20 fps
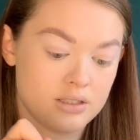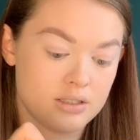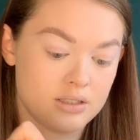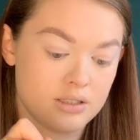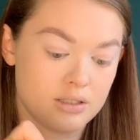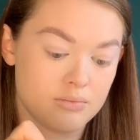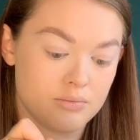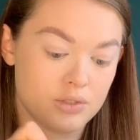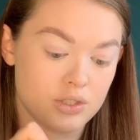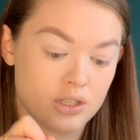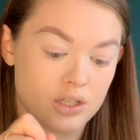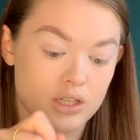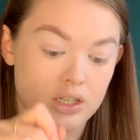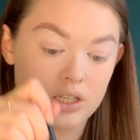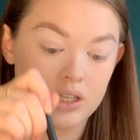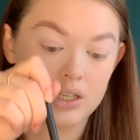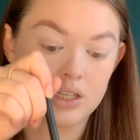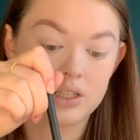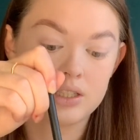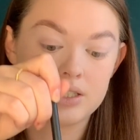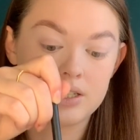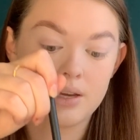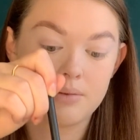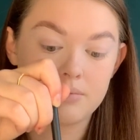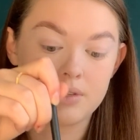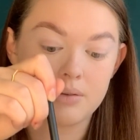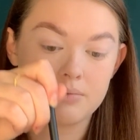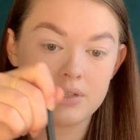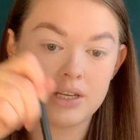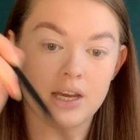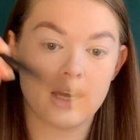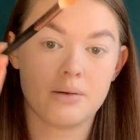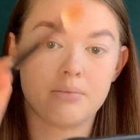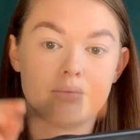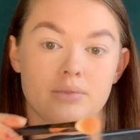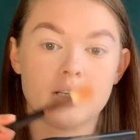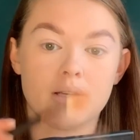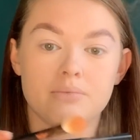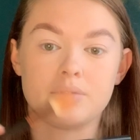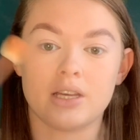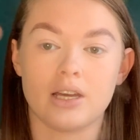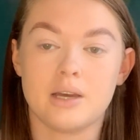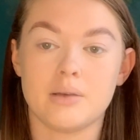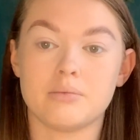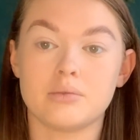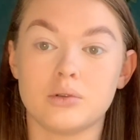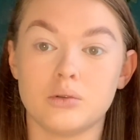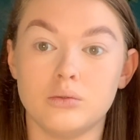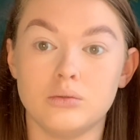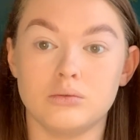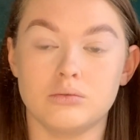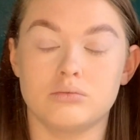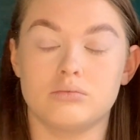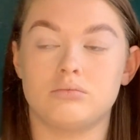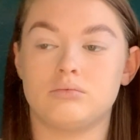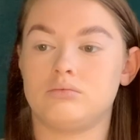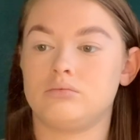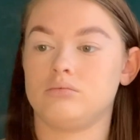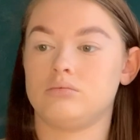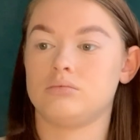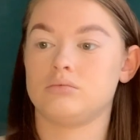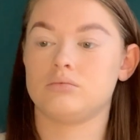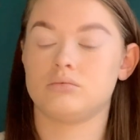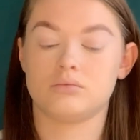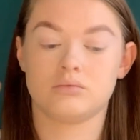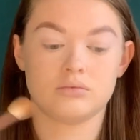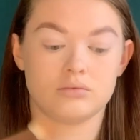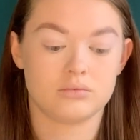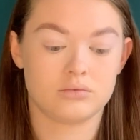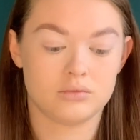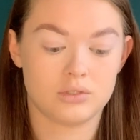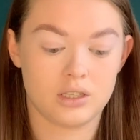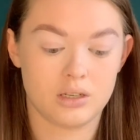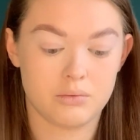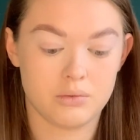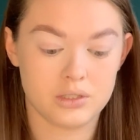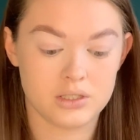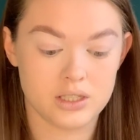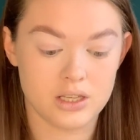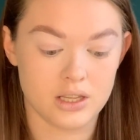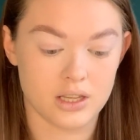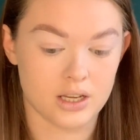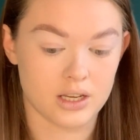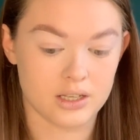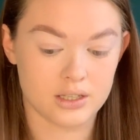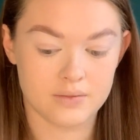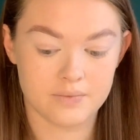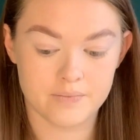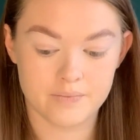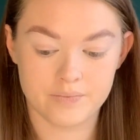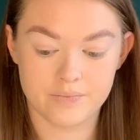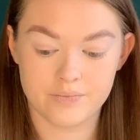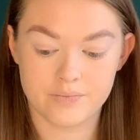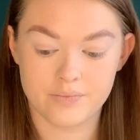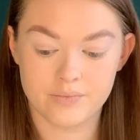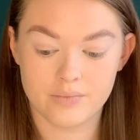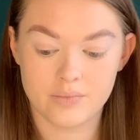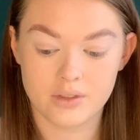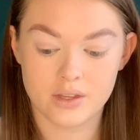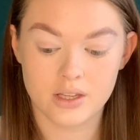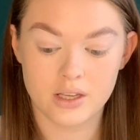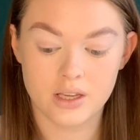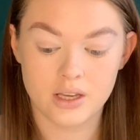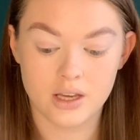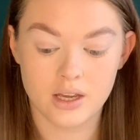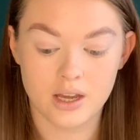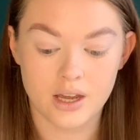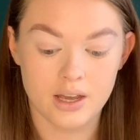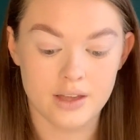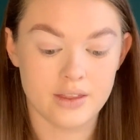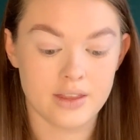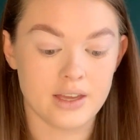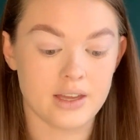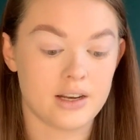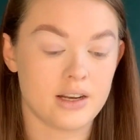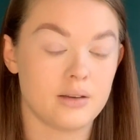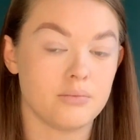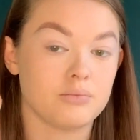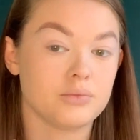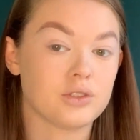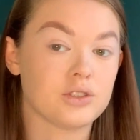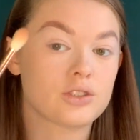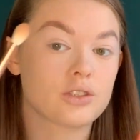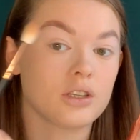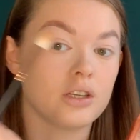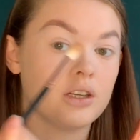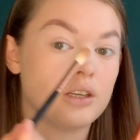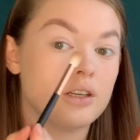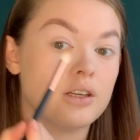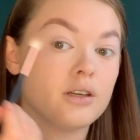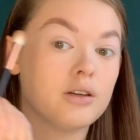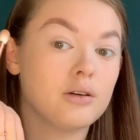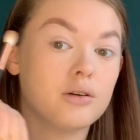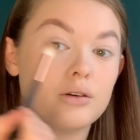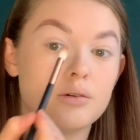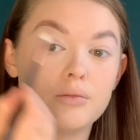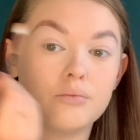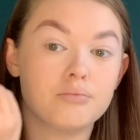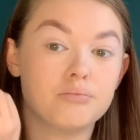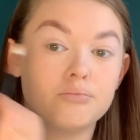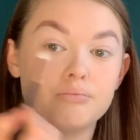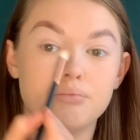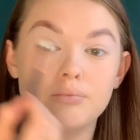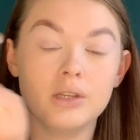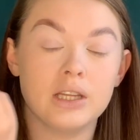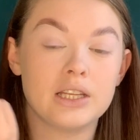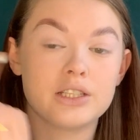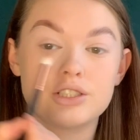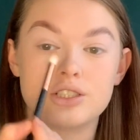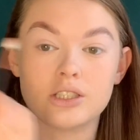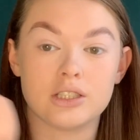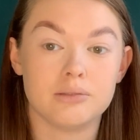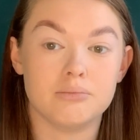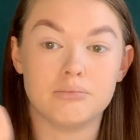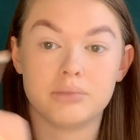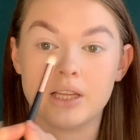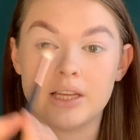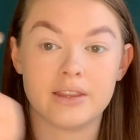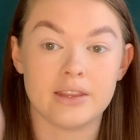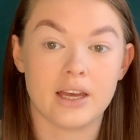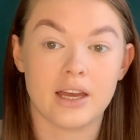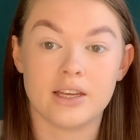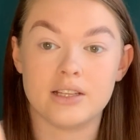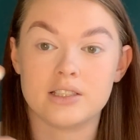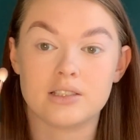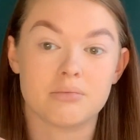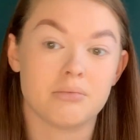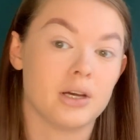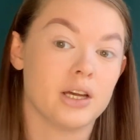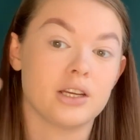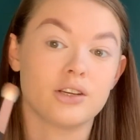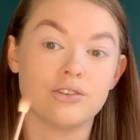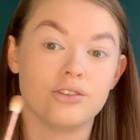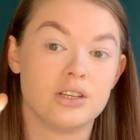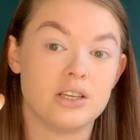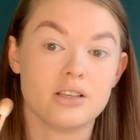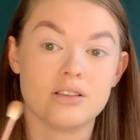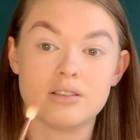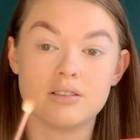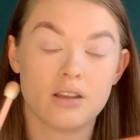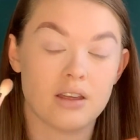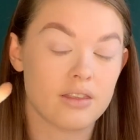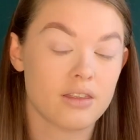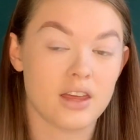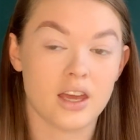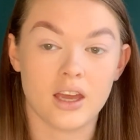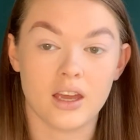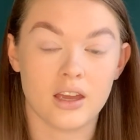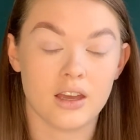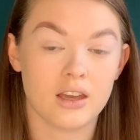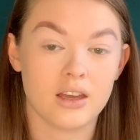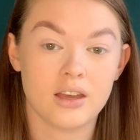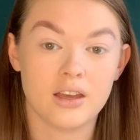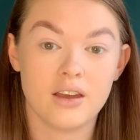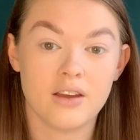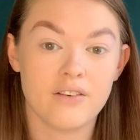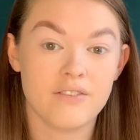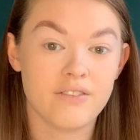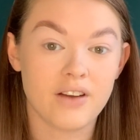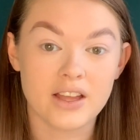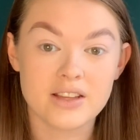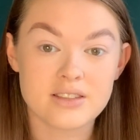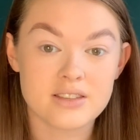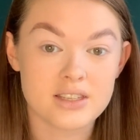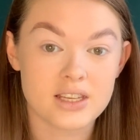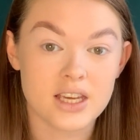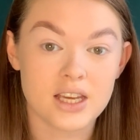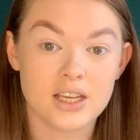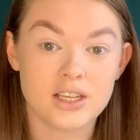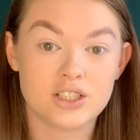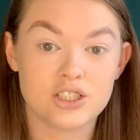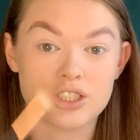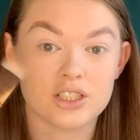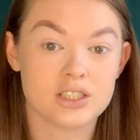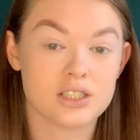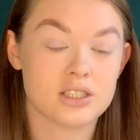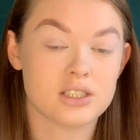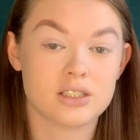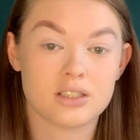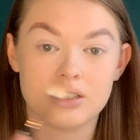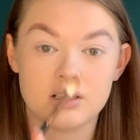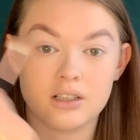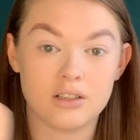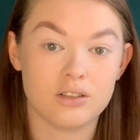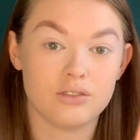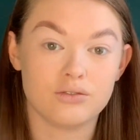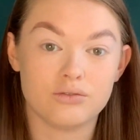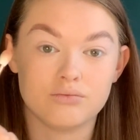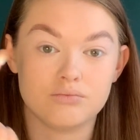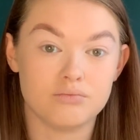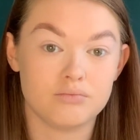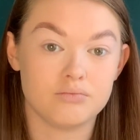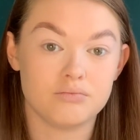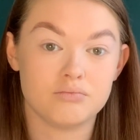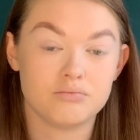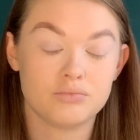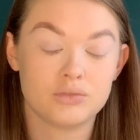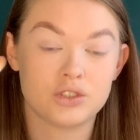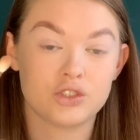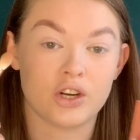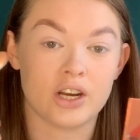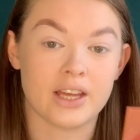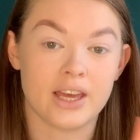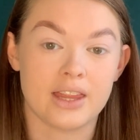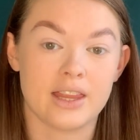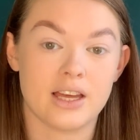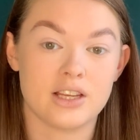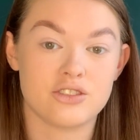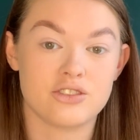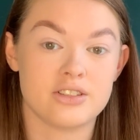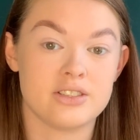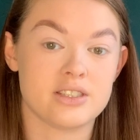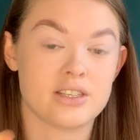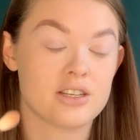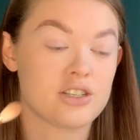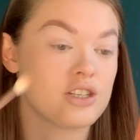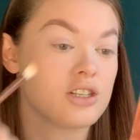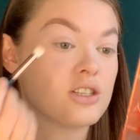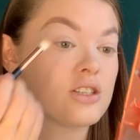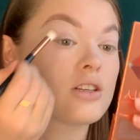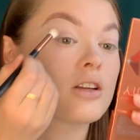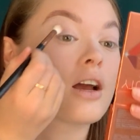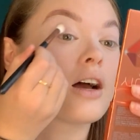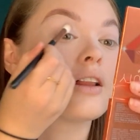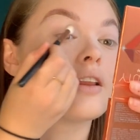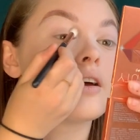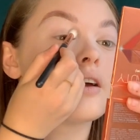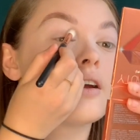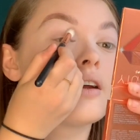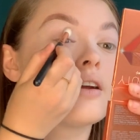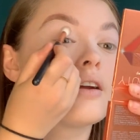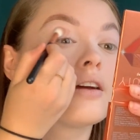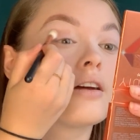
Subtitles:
So I'm just gonna tap, tap, tap, tap, tap. Ooh. Anyone see that? And then I'm just gonna literally blend that into my crease. Nothing fancy, just trying to get that transition colour.